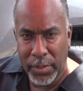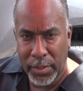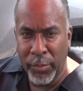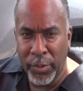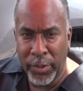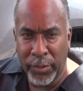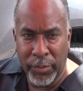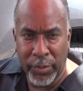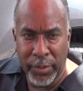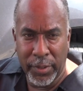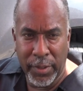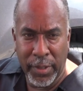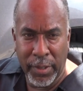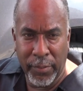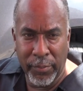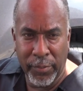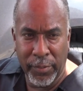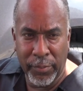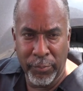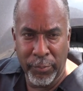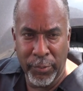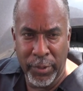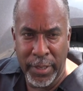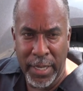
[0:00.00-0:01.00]
Well,
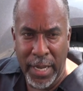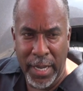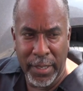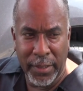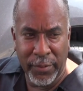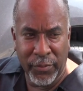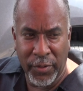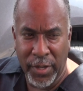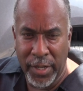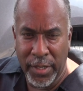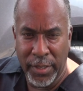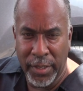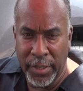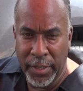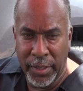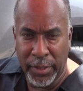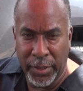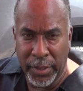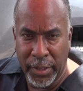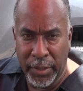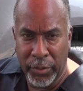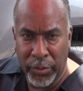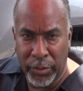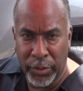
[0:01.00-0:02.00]
we're not saying
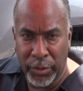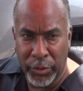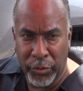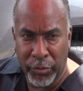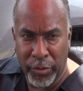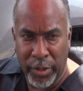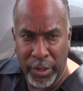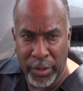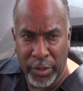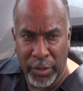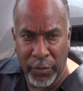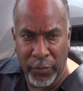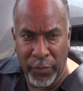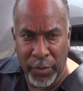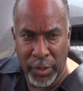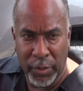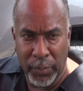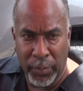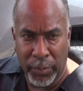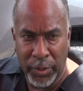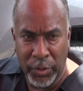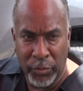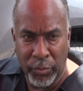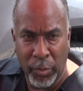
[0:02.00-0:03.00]
anything in order to try to defend the
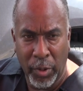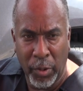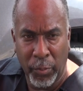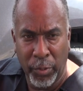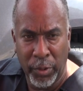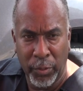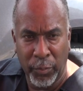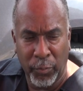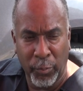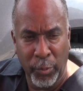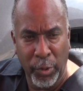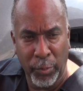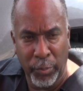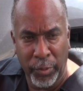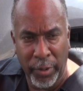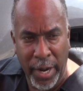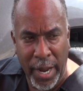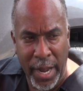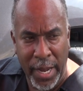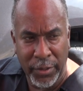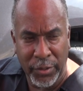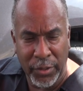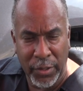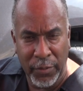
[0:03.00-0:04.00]
police. What we're
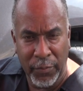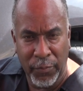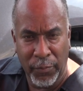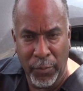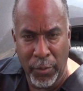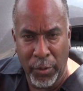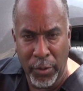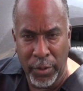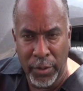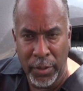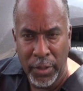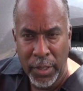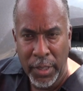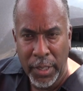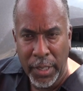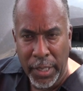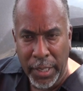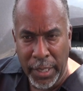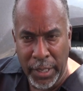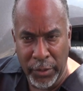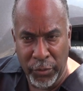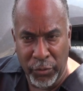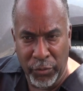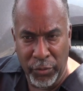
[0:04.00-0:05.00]
asking for
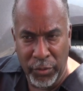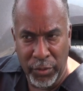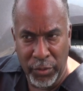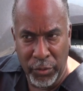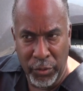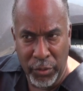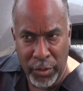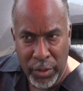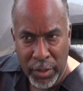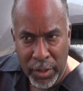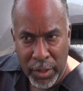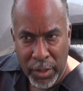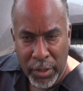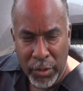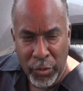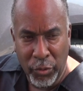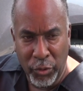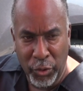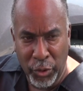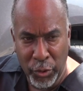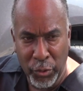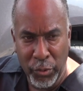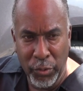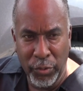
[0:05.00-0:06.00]
is
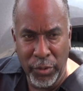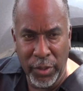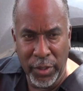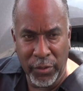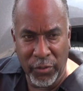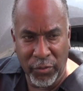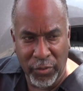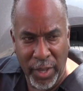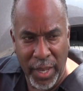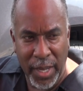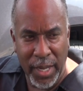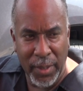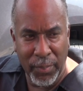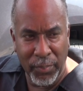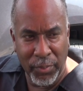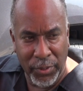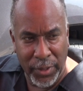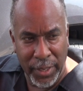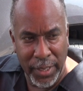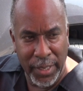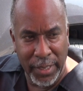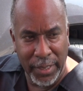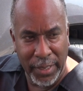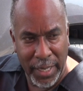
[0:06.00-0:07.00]
do the same
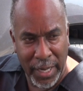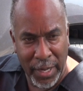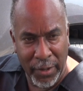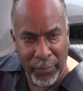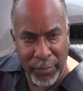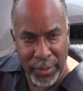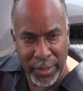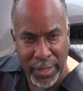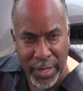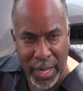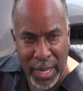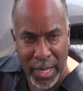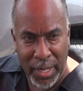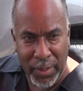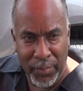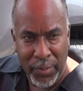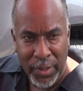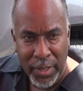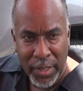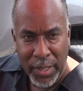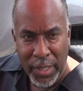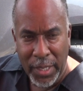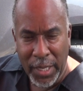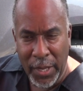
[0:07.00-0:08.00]
thing every time.
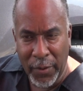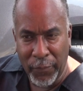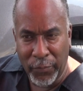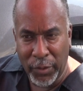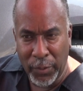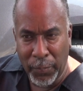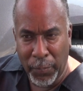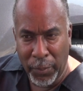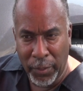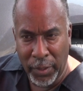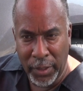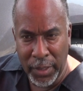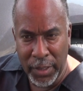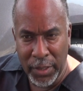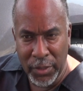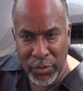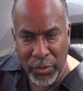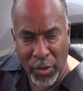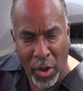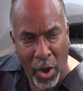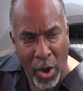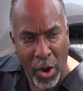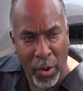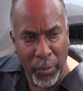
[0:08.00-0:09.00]
If the police
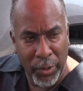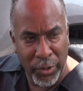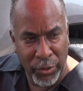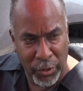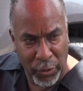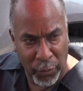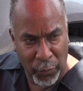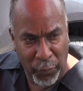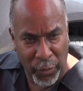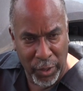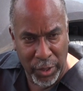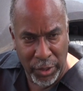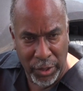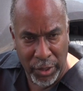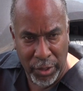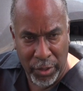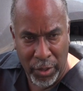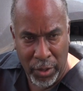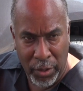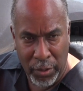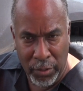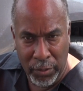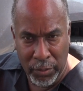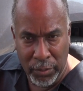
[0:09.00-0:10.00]
always defend
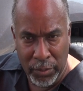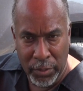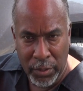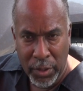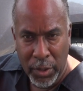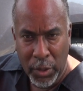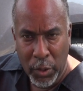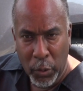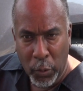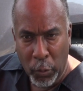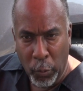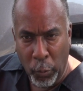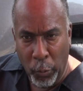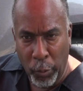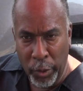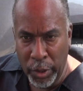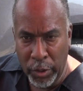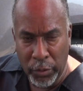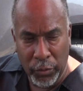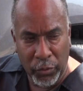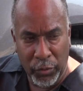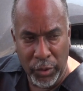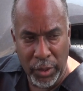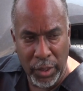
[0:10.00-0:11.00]
their own, we
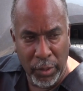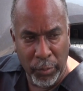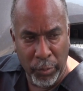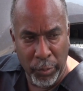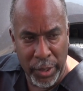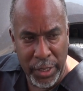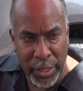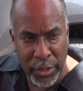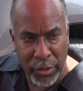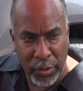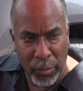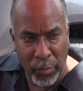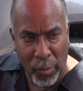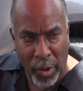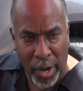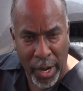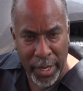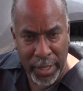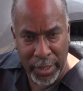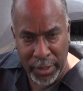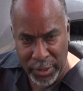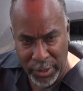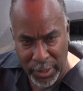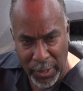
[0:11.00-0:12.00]
don't see a reason why,
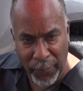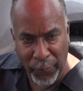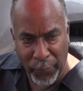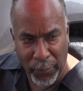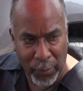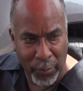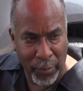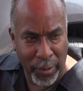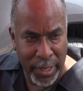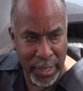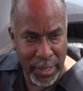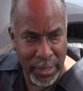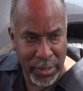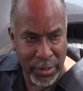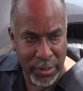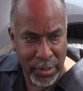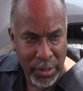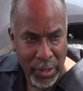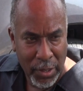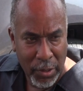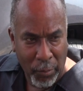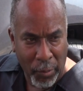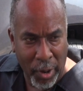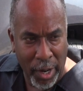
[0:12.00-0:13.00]
except for race,
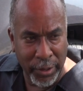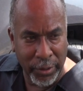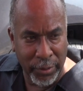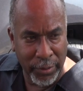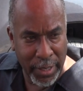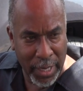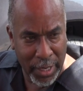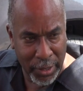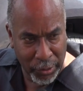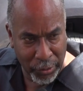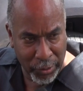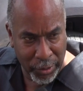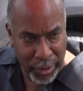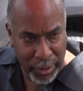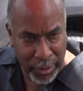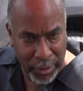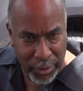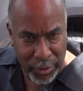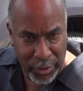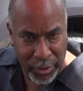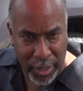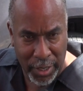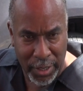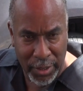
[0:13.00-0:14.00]
why they're not doing it in
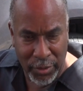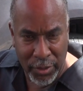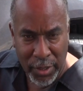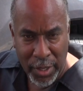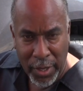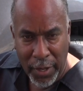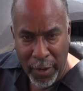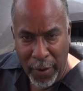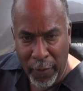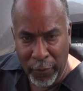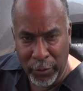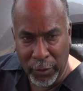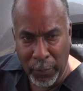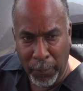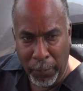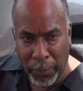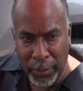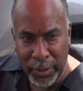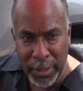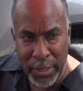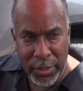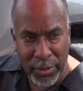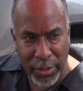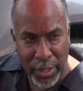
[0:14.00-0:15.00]
this case. If the
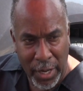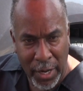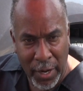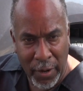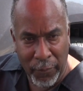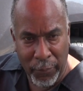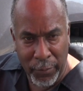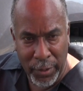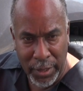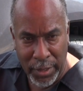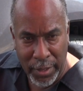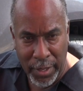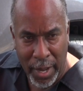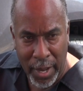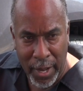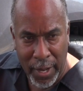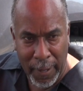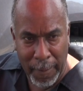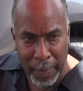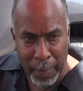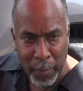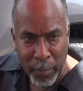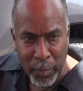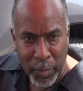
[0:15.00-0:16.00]
police every
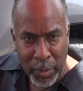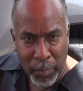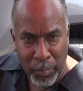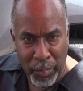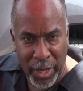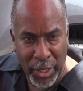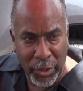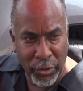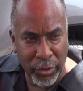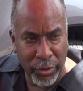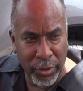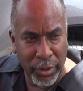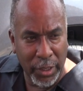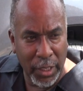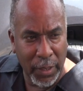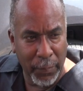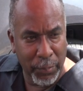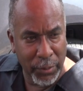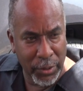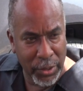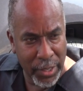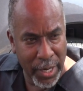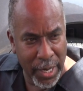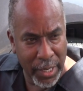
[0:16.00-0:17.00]
time make sure that they
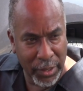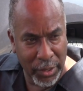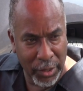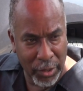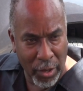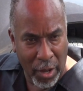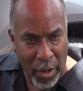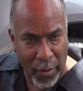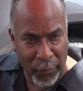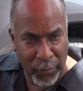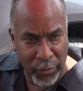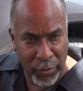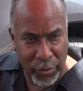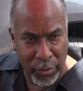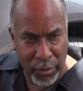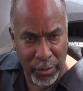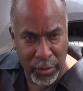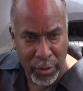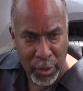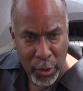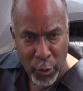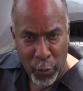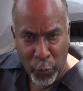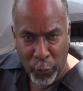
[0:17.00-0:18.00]
protect the
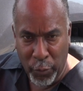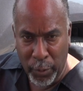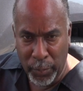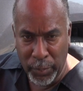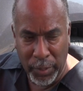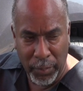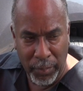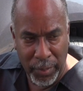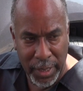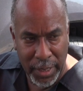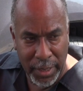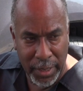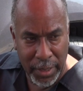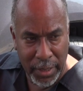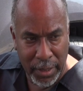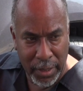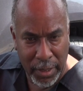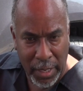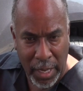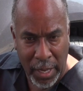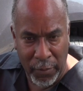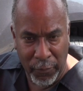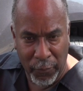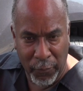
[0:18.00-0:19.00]
officer from the
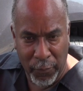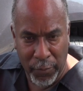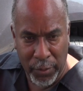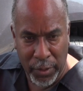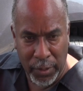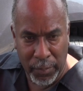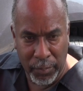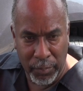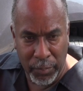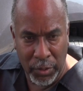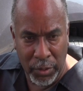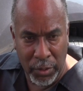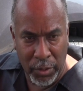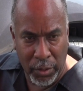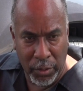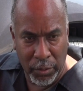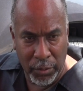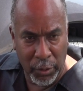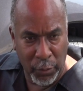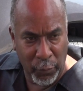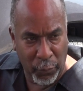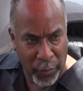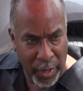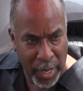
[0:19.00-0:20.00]
media and from
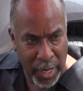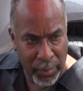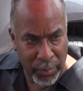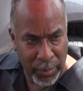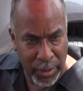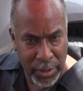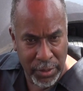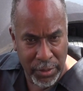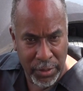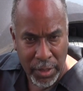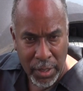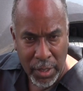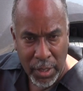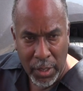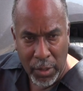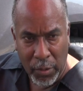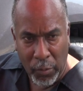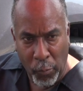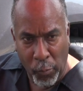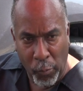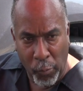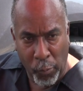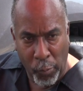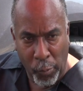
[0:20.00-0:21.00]
their families,
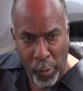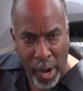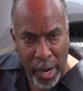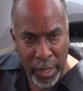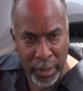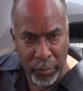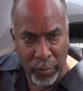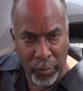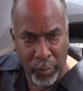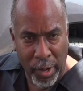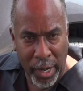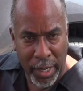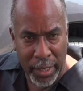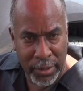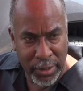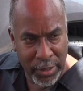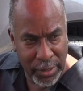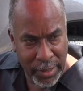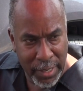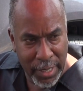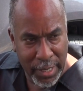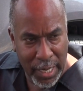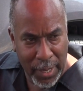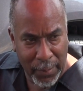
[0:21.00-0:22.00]
why is
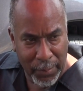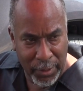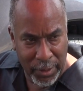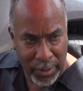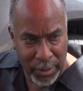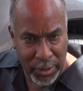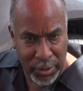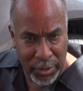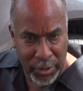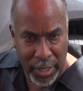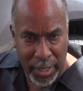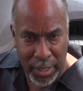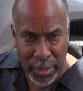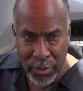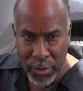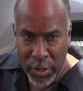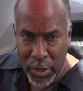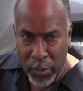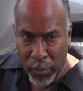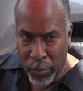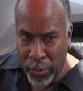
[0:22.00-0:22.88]
this not happening in this case?